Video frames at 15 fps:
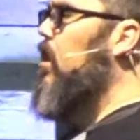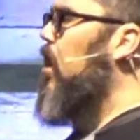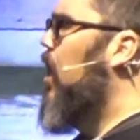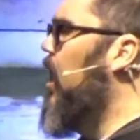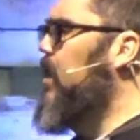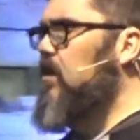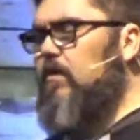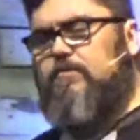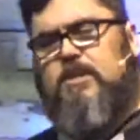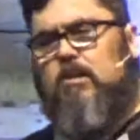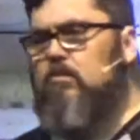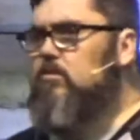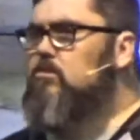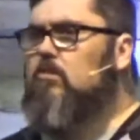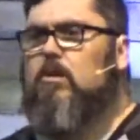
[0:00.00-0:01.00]
I'm
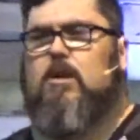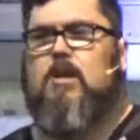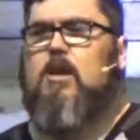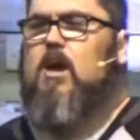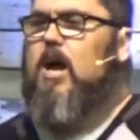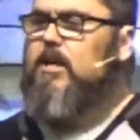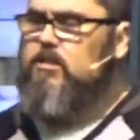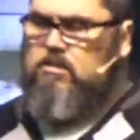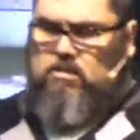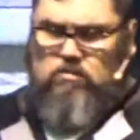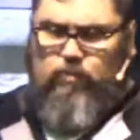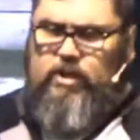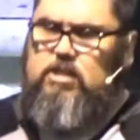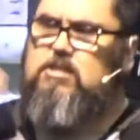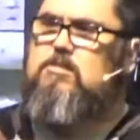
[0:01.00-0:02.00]
telling you, Troy,
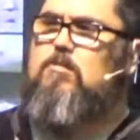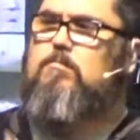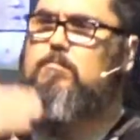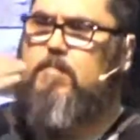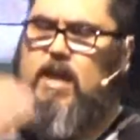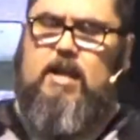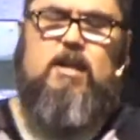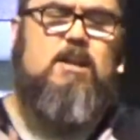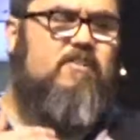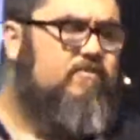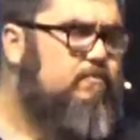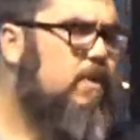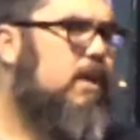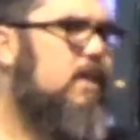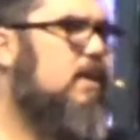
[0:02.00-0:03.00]
we just don't make enough
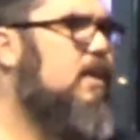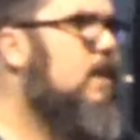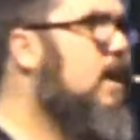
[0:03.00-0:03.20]
money.